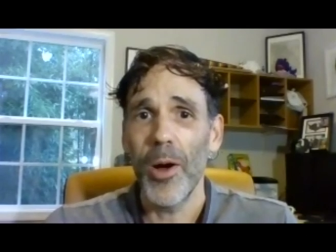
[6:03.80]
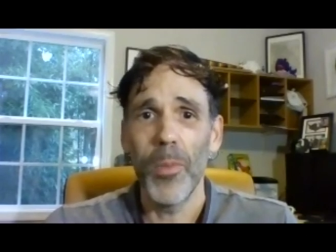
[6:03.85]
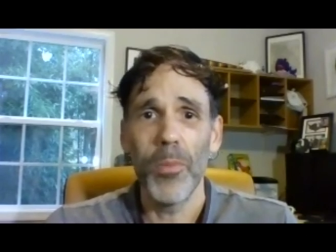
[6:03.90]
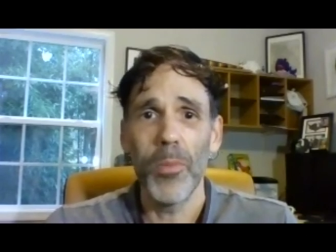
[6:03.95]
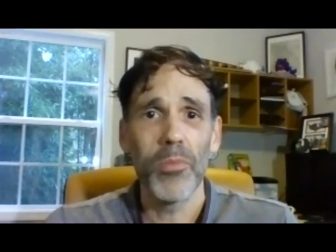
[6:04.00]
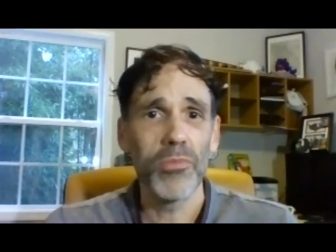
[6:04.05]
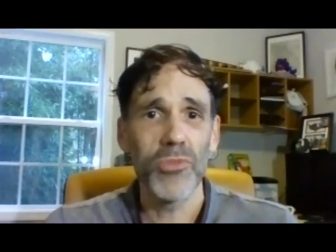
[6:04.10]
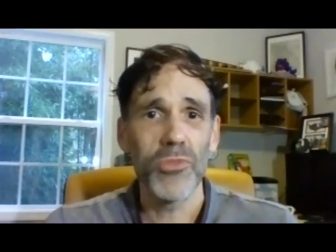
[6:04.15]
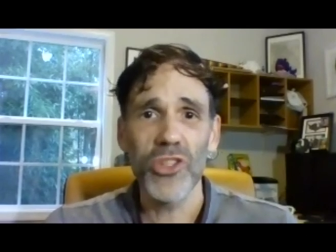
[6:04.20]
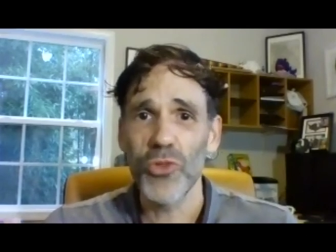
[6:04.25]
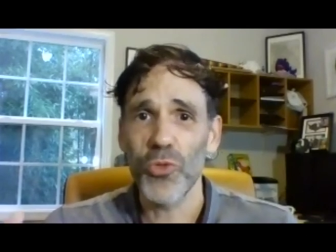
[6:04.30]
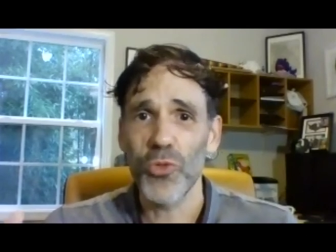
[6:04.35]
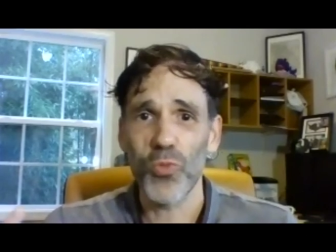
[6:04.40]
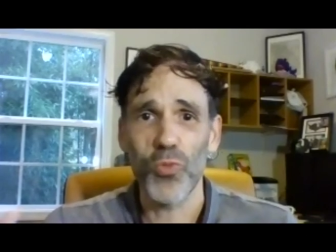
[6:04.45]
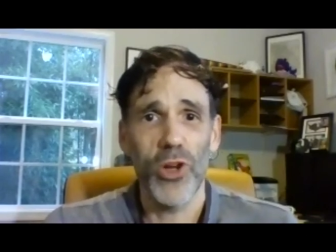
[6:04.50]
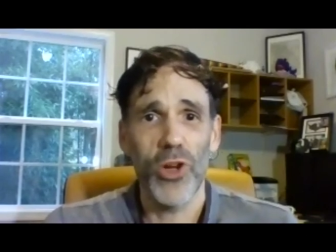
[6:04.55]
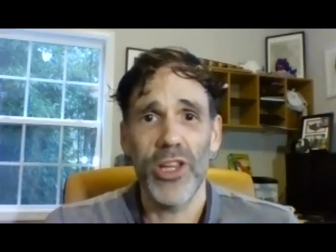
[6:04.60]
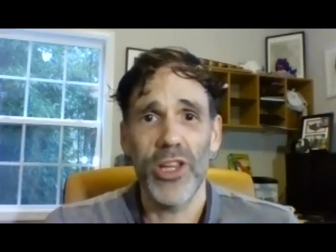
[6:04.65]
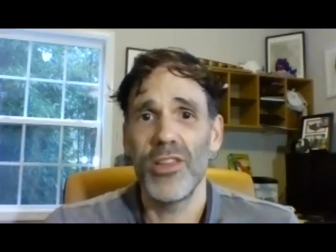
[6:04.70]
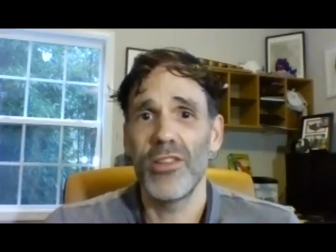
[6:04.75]
just
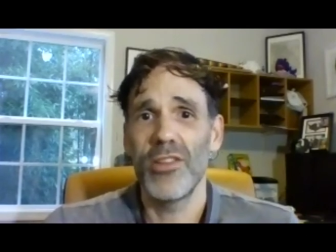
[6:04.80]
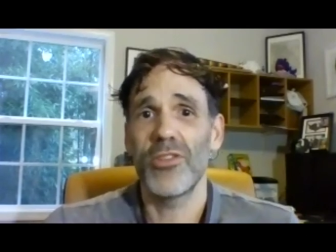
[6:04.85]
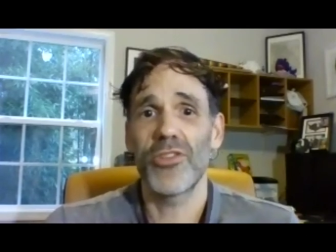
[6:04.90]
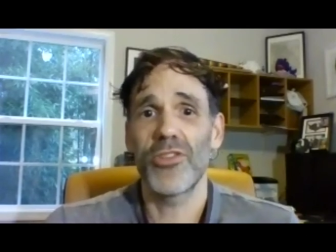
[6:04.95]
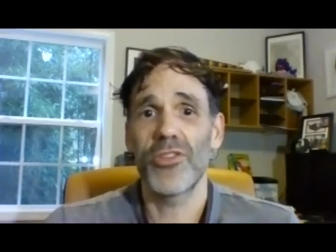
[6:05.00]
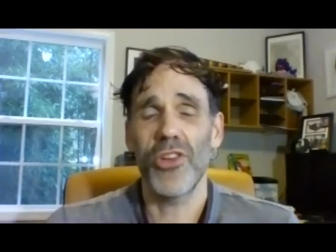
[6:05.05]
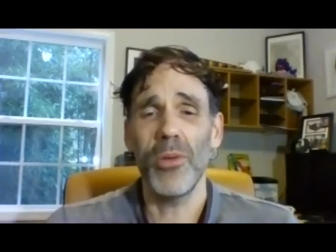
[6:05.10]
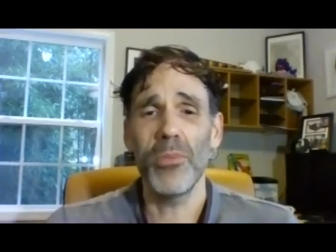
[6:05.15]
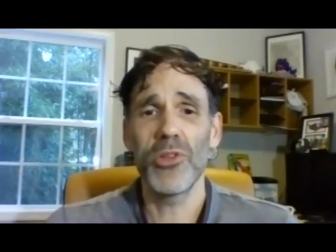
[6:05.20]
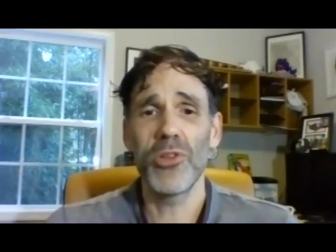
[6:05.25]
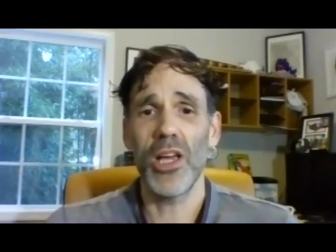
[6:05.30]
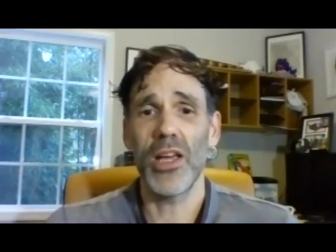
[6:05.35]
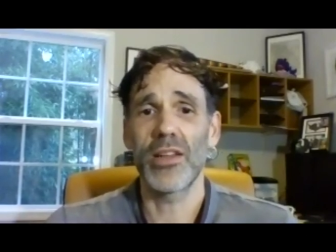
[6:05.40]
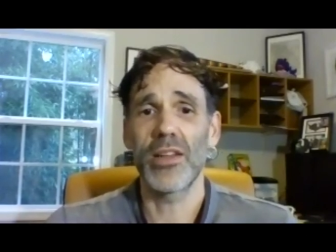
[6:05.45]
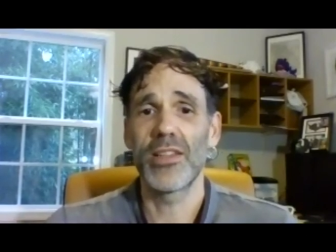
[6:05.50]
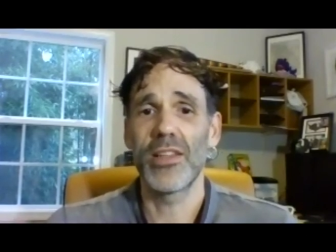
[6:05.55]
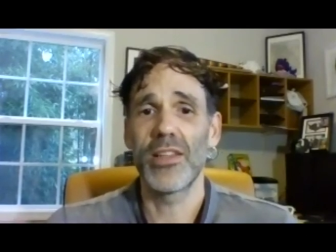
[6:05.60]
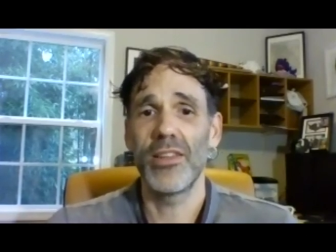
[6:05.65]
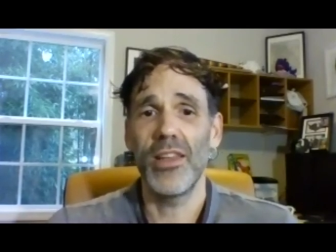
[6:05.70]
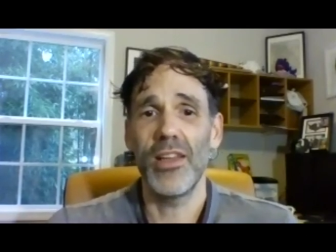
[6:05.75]
regular
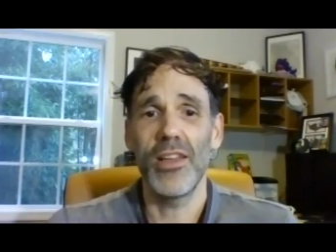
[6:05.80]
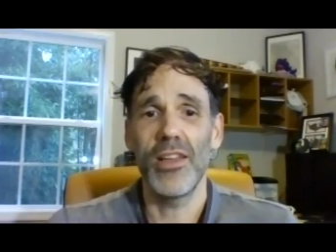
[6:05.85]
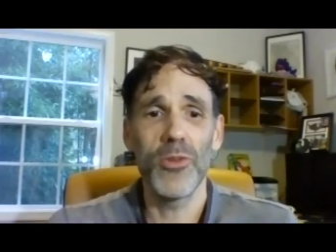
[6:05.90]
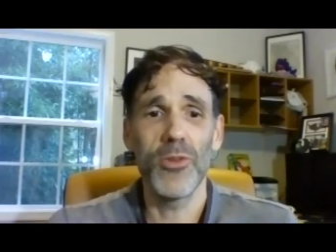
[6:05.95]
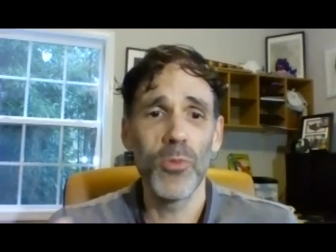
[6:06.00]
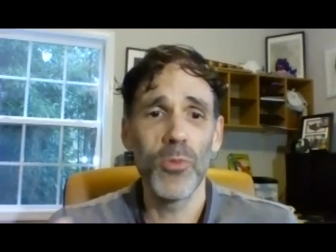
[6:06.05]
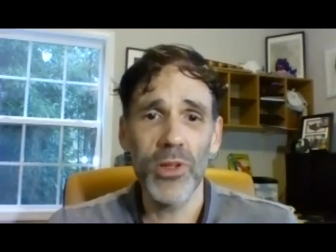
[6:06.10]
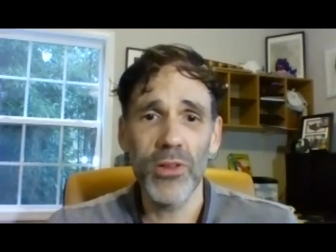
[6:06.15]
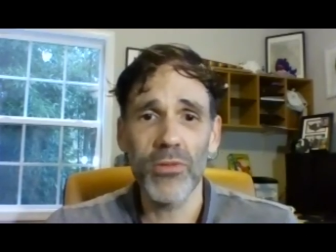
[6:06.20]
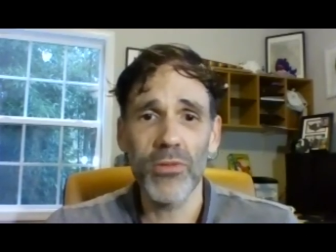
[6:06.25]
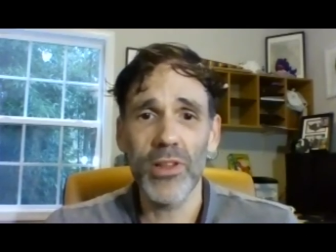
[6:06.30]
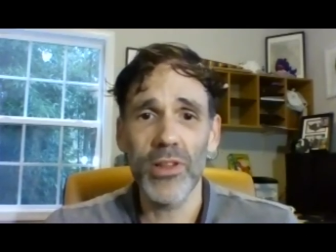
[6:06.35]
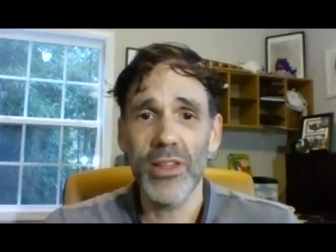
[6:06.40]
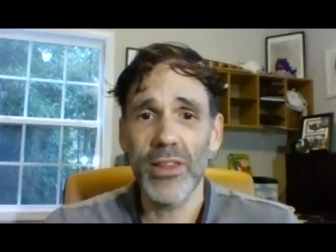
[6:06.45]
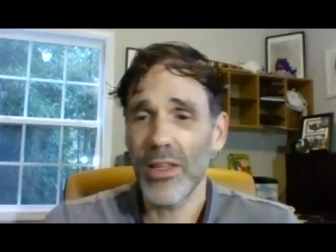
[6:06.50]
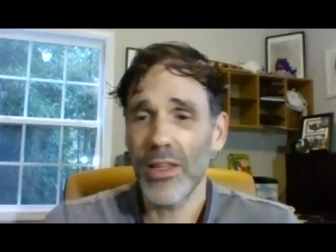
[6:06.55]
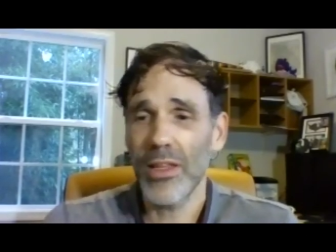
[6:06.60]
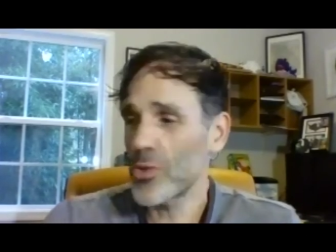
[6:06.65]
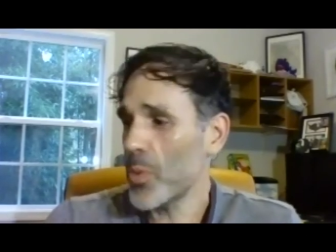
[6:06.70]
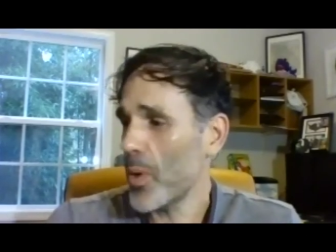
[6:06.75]
subject that you wouldn't really
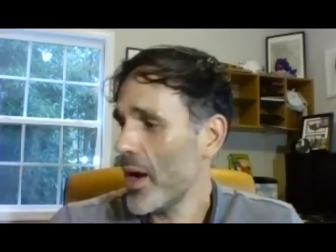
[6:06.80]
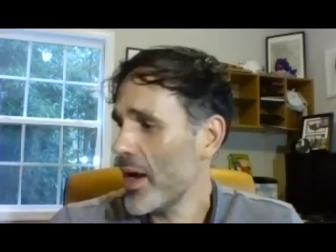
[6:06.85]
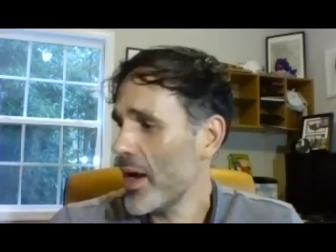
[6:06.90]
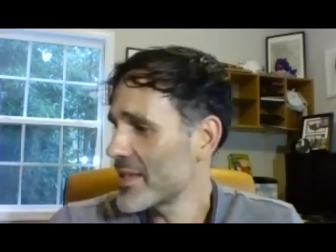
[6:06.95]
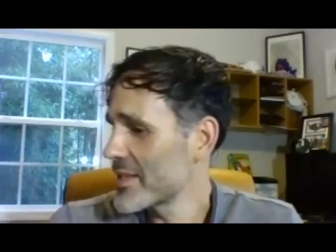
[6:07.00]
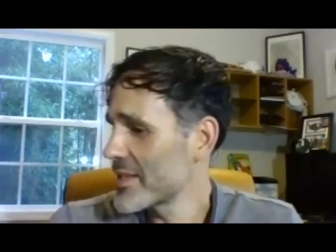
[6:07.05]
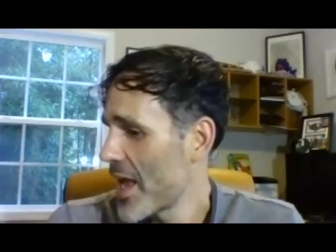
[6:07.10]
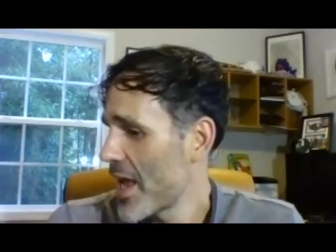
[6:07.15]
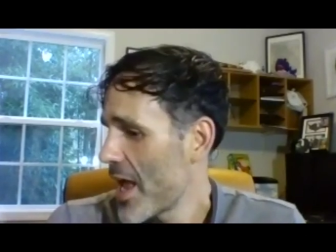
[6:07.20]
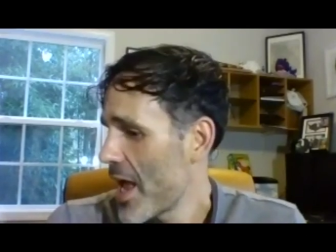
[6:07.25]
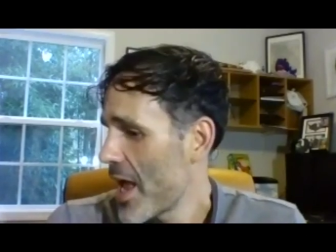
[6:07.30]
think twice.